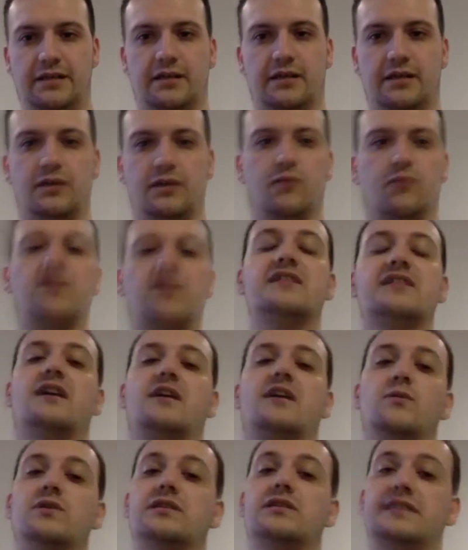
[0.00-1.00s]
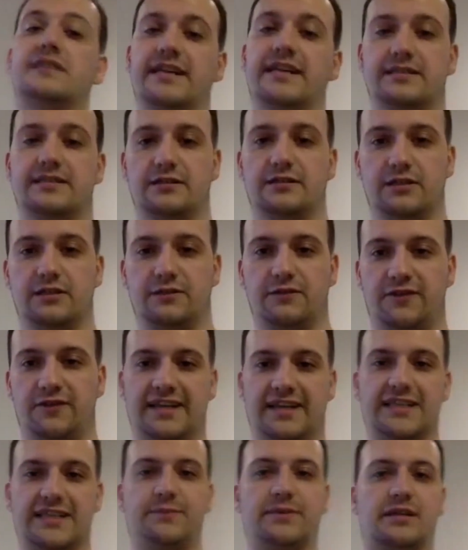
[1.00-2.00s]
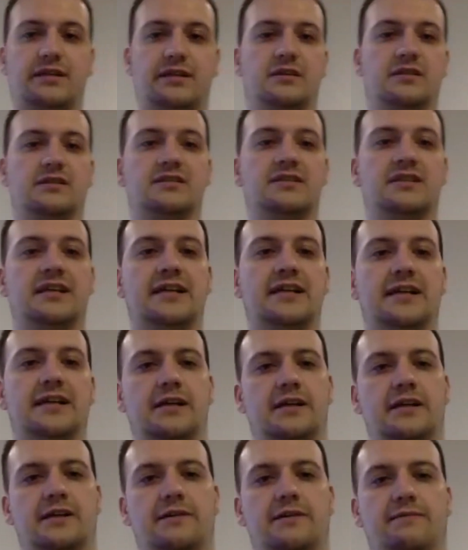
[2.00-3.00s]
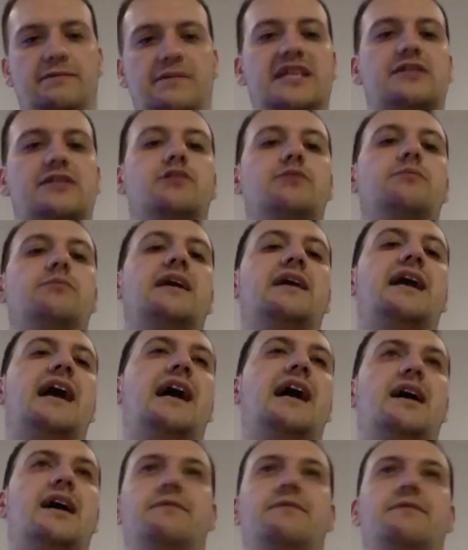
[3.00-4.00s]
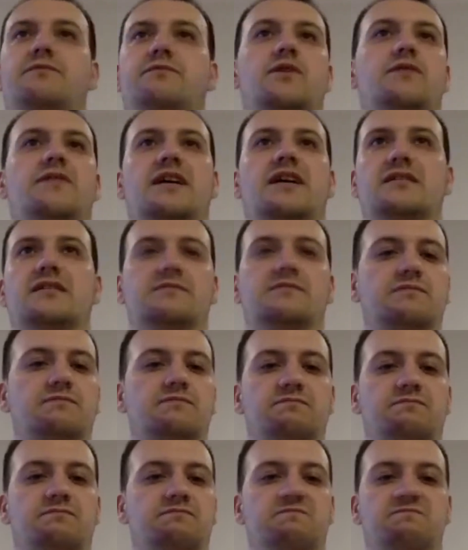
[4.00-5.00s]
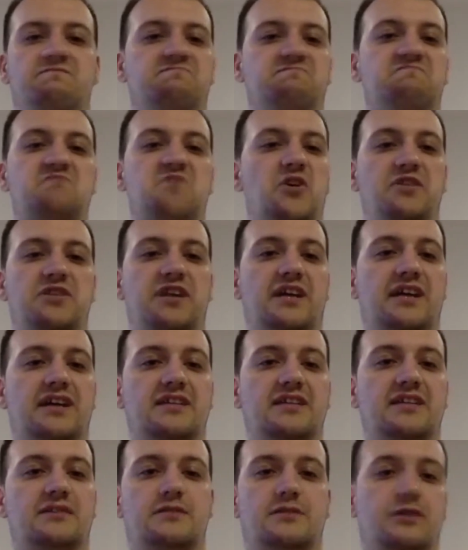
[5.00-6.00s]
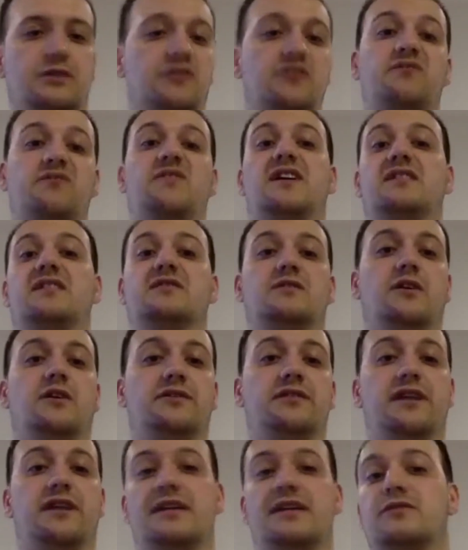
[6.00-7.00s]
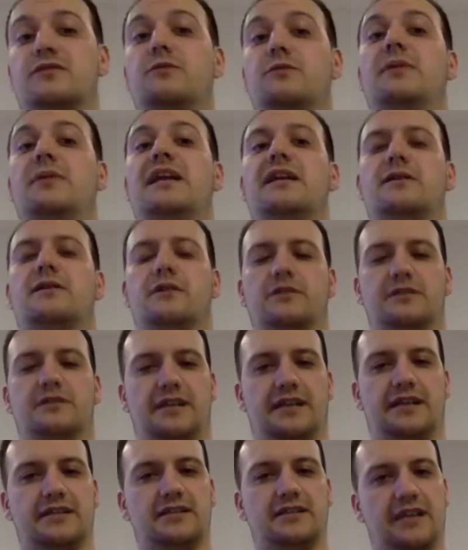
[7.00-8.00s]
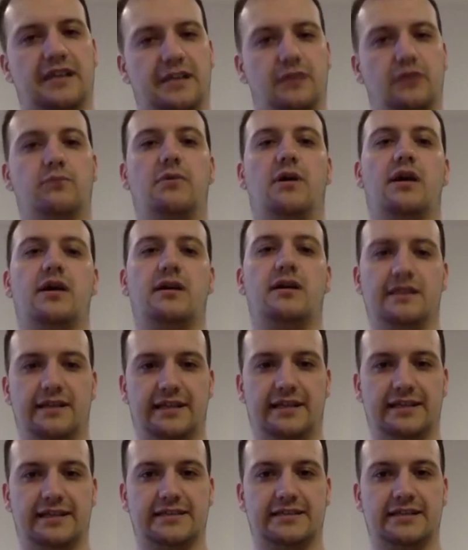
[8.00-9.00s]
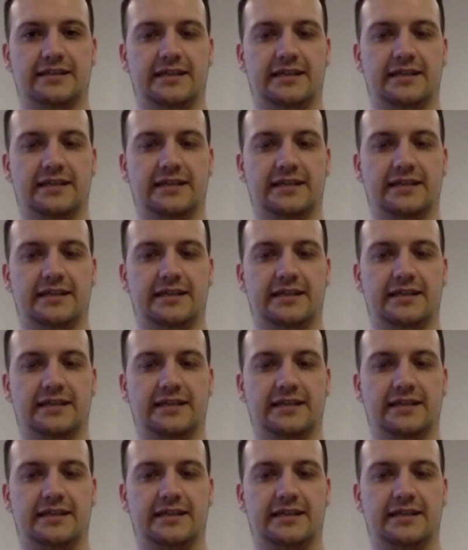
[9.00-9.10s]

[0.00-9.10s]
The reason I would say it's a good thing is because, yes, you may have 2,000 contacts, 200,000 contacts, 2 million contacts in your marketing list.